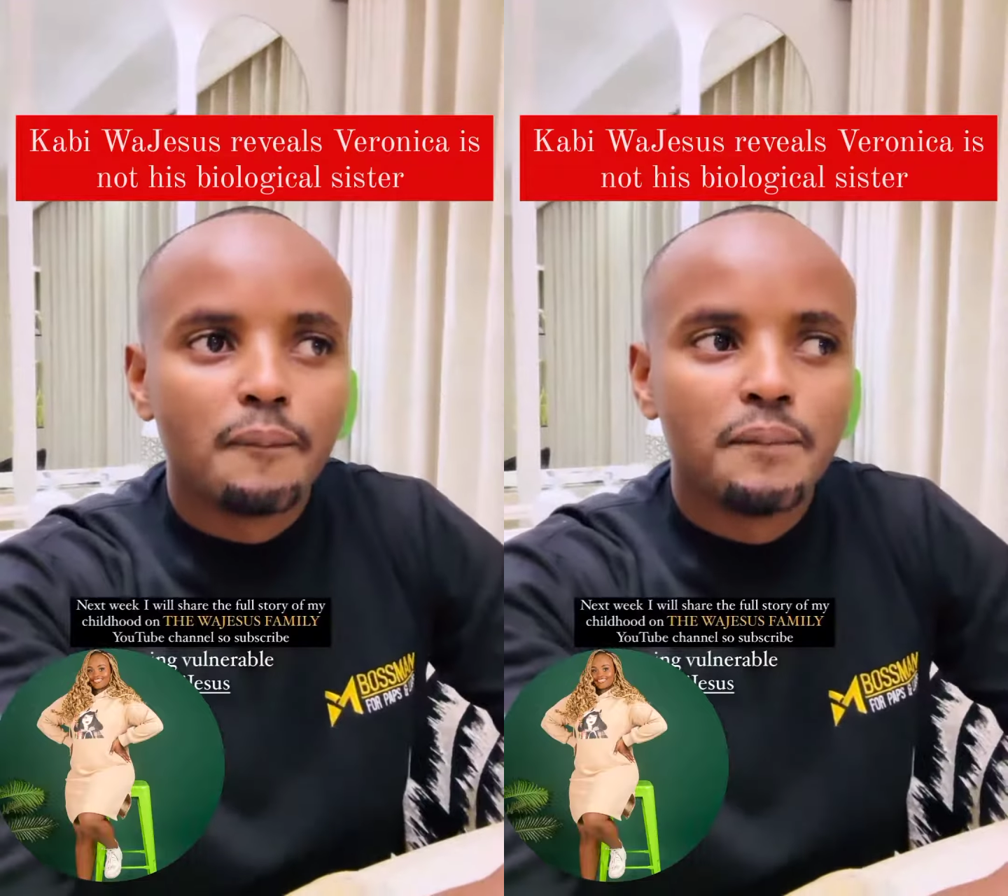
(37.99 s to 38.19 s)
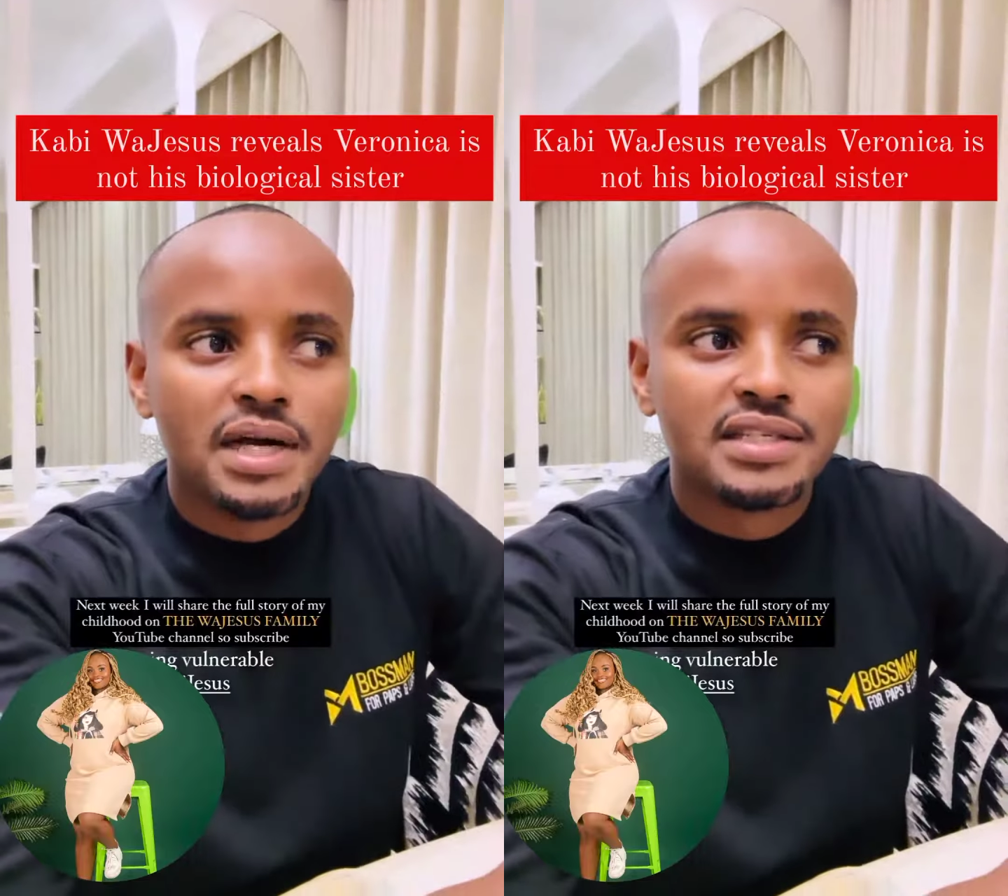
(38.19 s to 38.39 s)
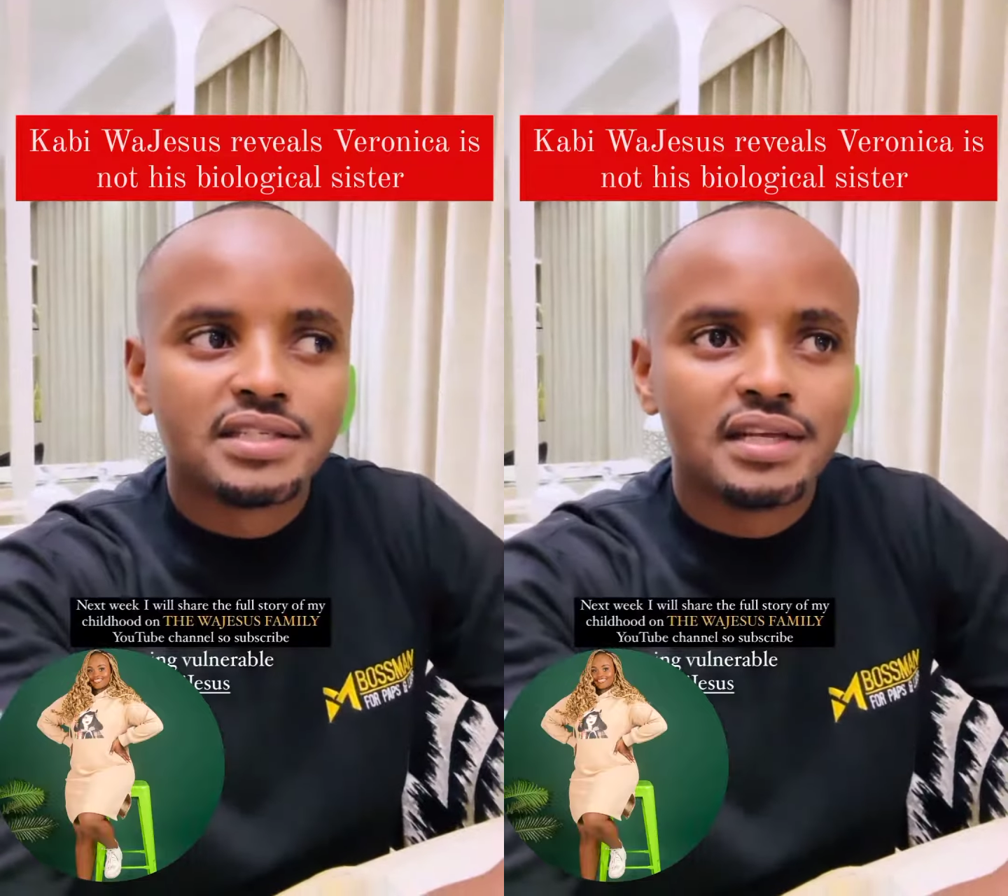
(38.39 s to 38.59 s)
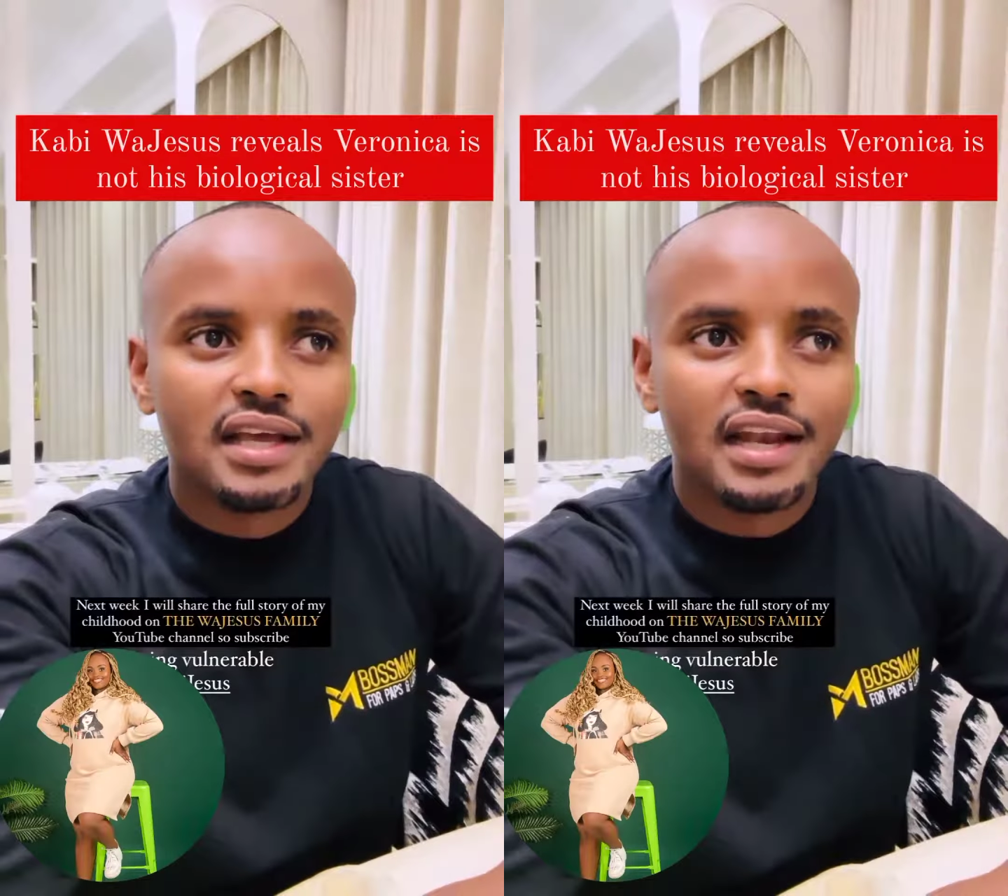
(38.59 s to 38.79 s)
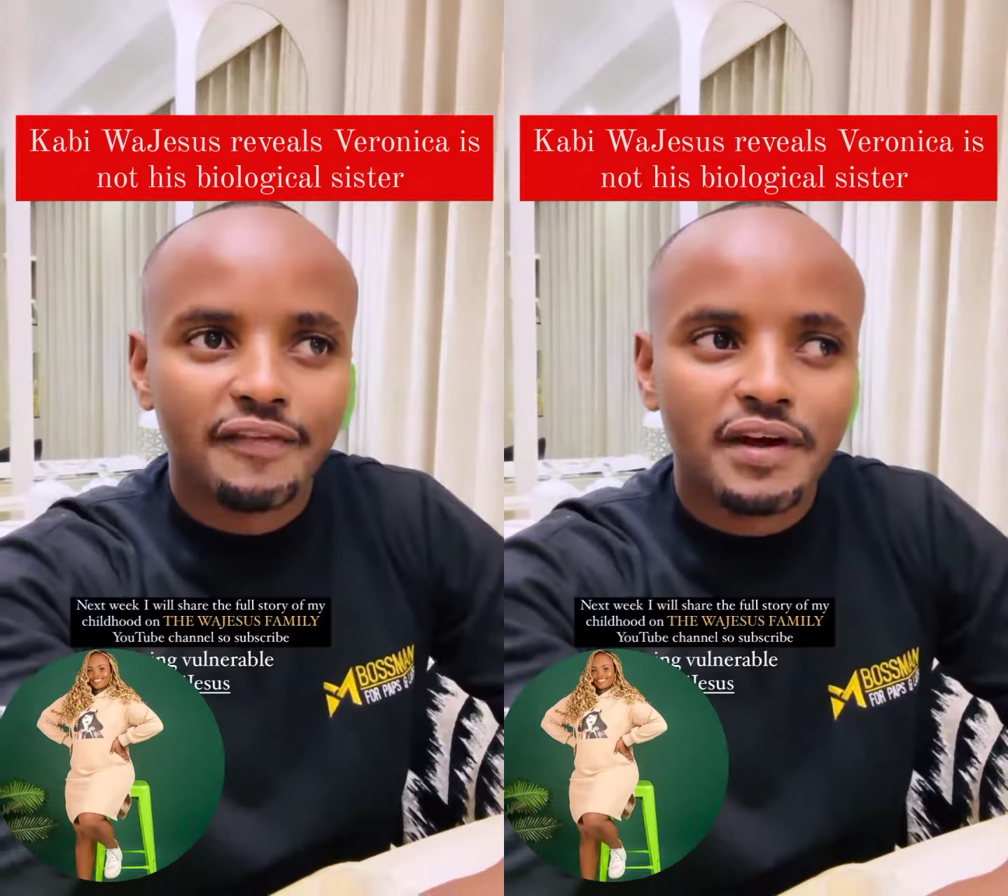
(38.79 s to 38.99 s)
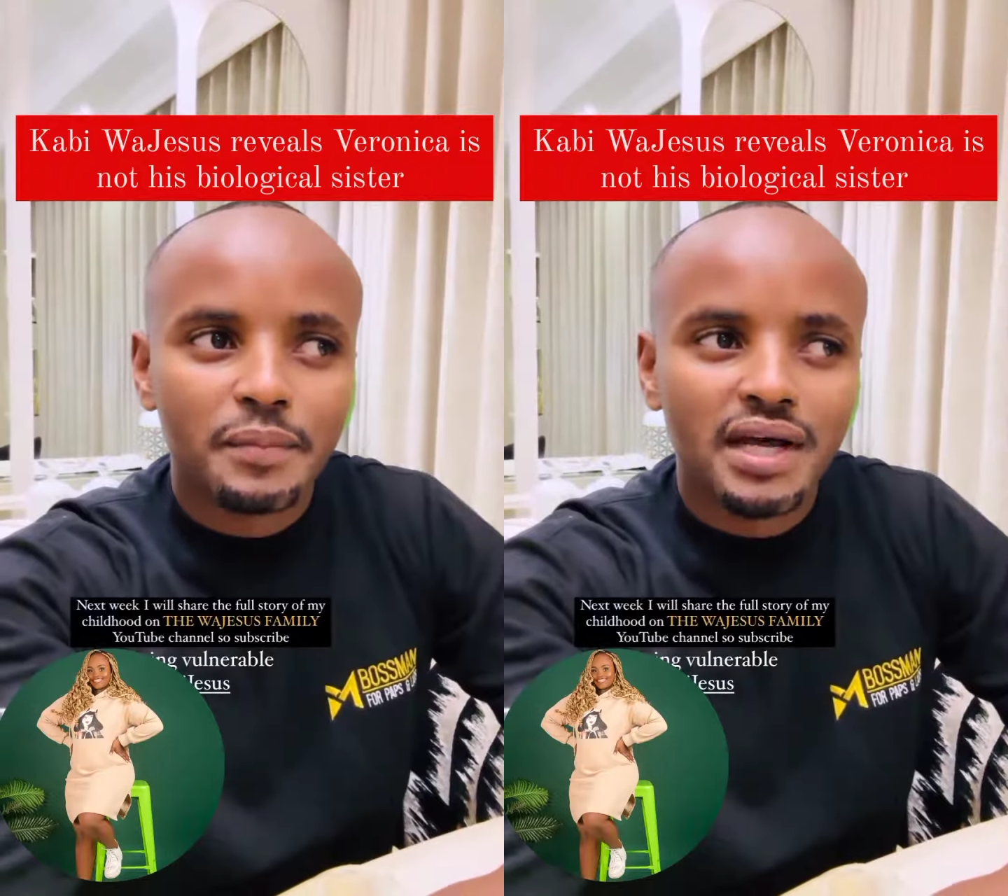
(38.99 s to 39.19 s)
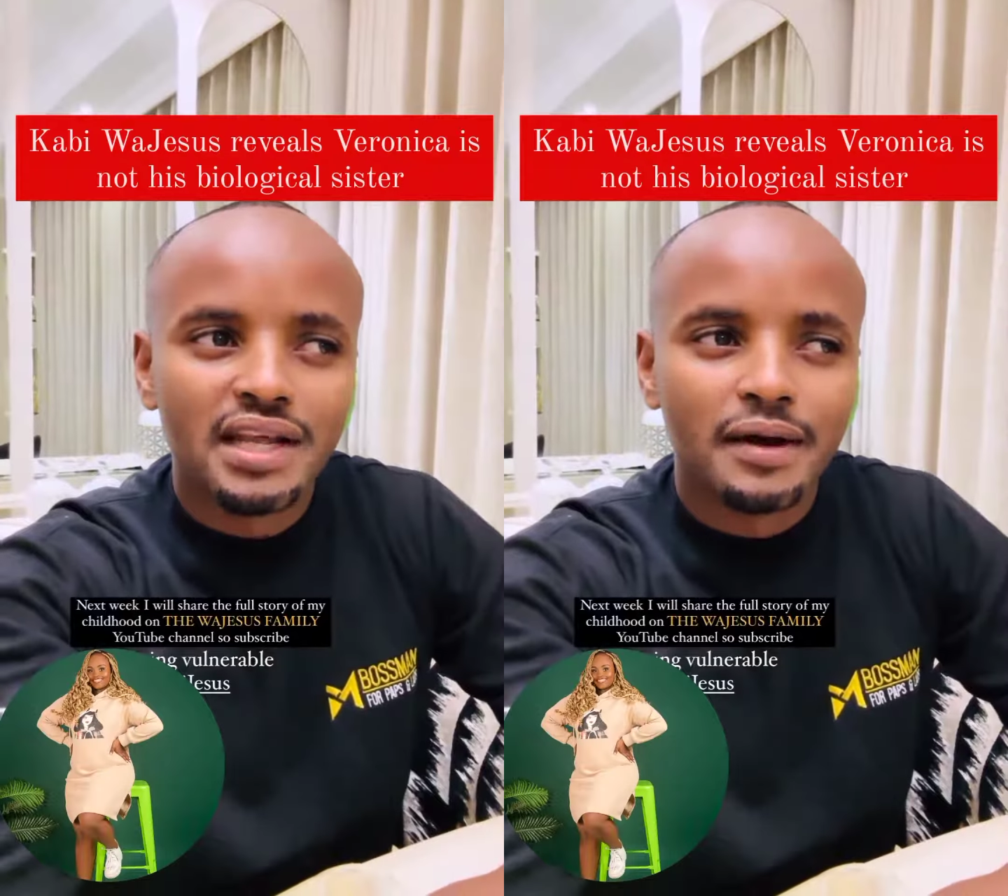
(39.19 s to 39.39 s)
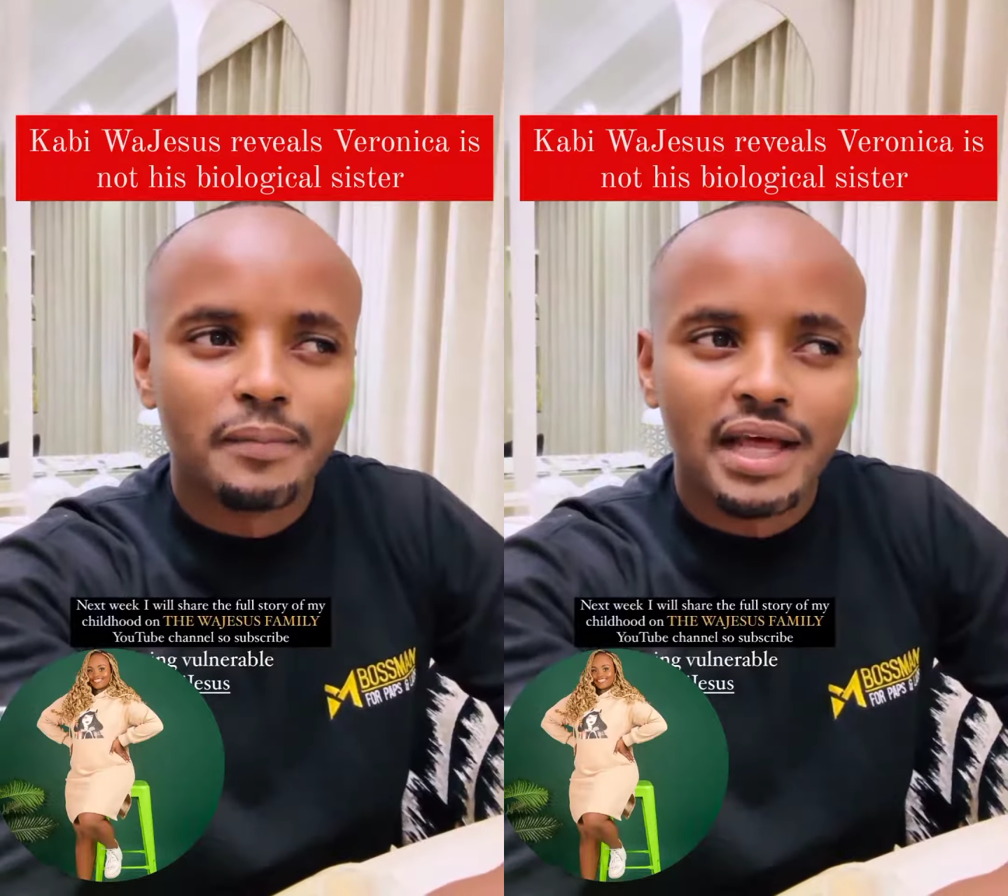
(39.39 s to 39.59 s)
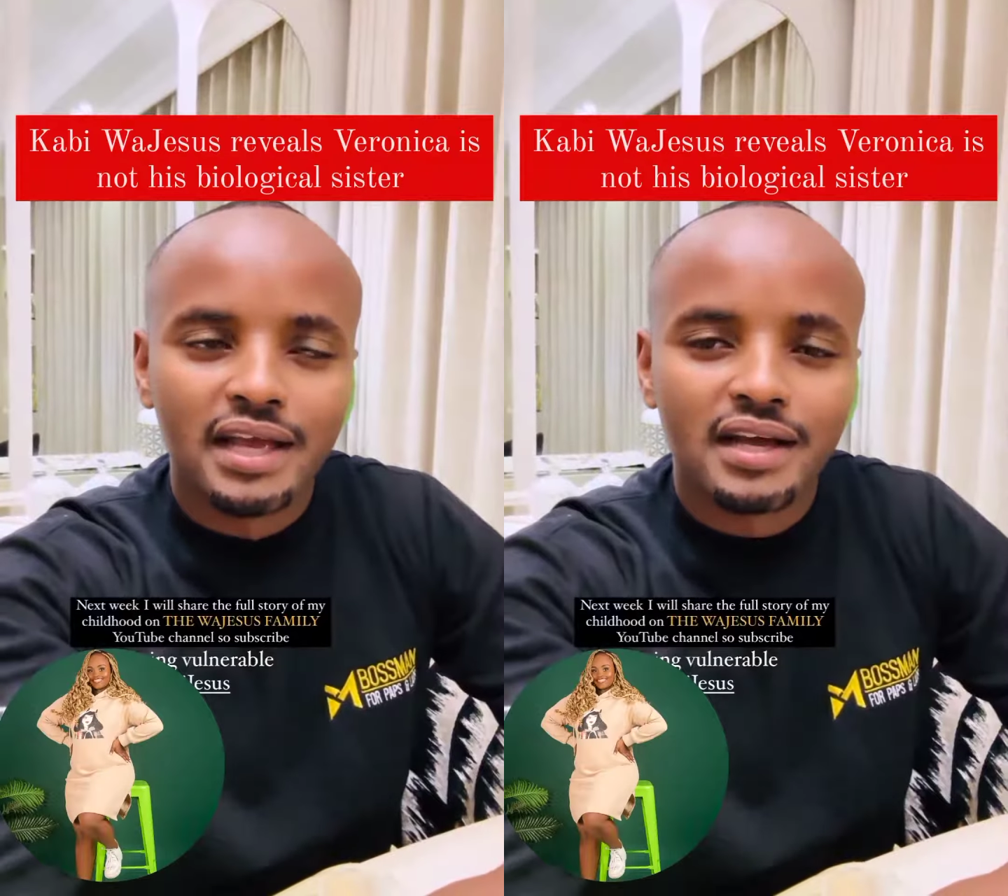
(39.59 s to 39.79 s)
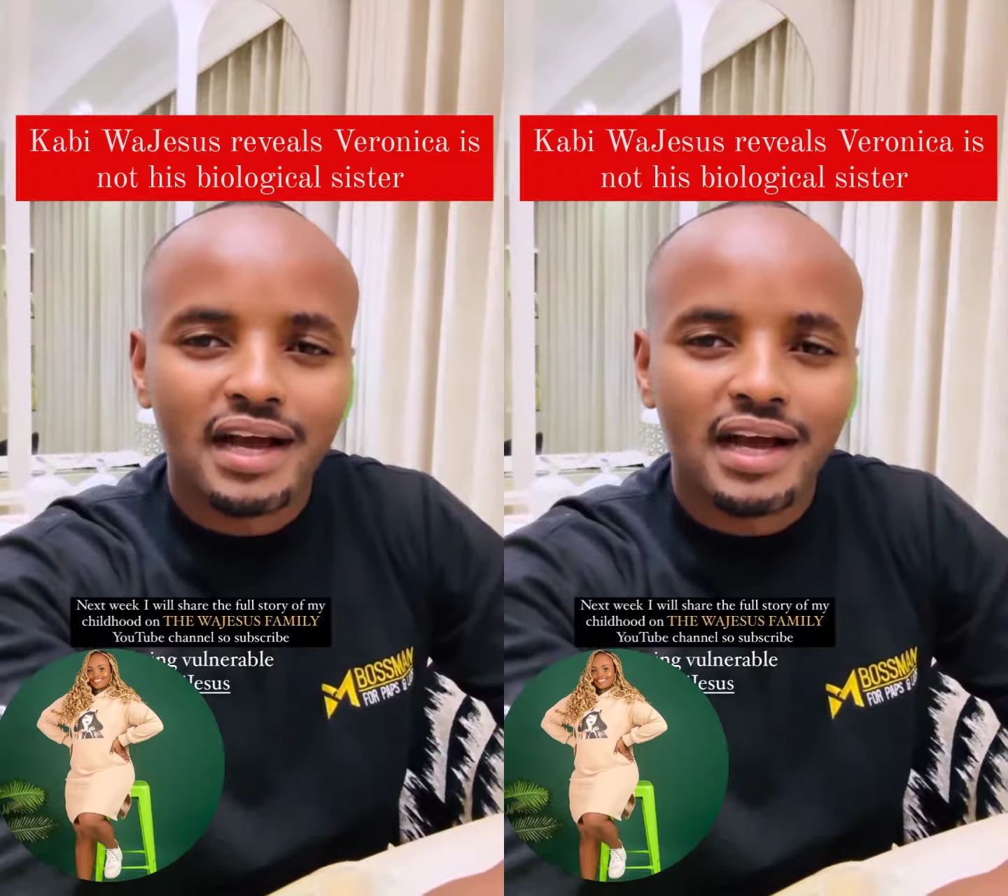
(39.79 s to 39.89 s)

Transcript: But in Afkamali, I'm like,